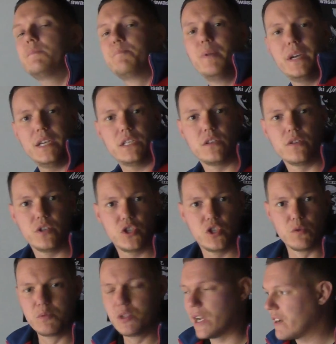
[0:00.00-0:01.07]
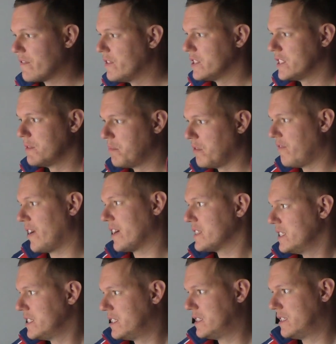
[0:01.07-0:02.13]
it's based on the subject for the simple
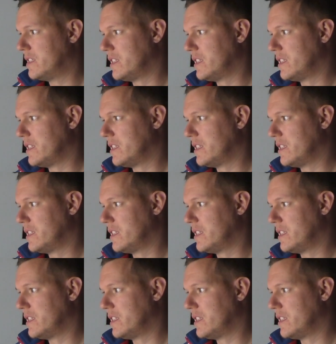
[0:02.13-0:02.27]
fact is